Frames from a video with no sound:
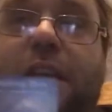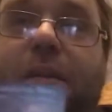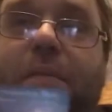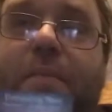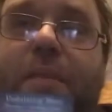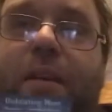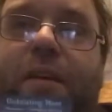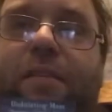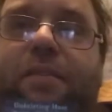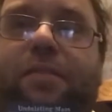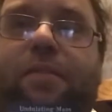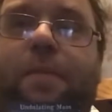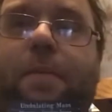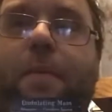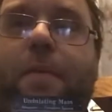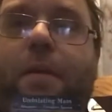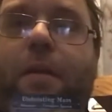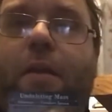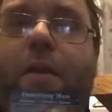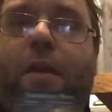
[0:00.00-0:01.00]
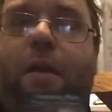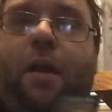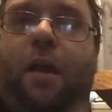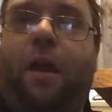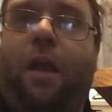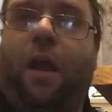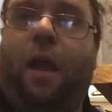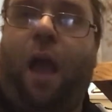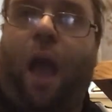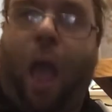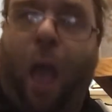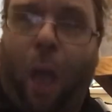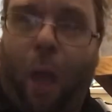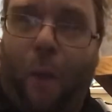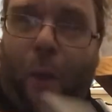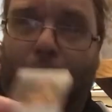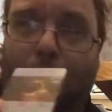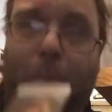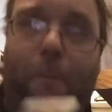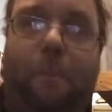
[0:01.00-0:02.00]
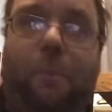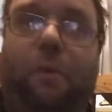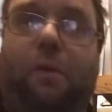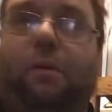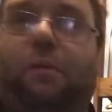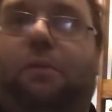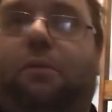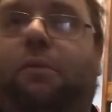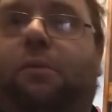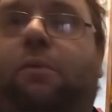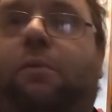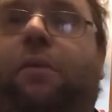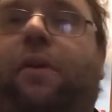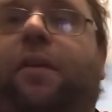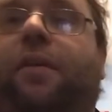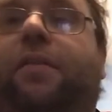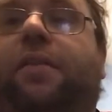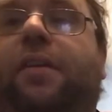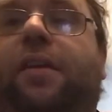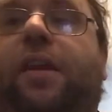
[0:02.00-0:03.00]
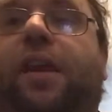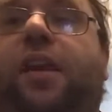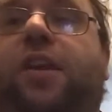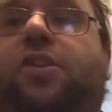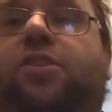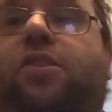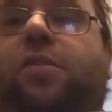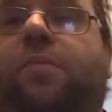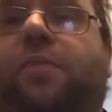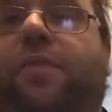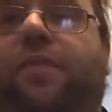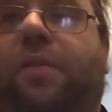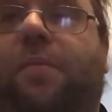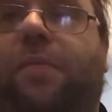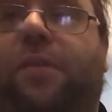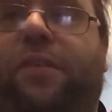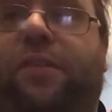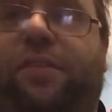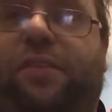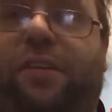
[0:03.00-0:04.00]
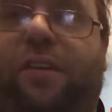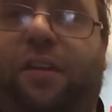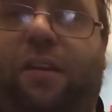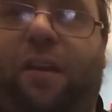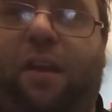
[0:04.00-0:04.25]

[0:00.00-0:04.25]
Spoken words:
mass. When it's engaged, you move the monster.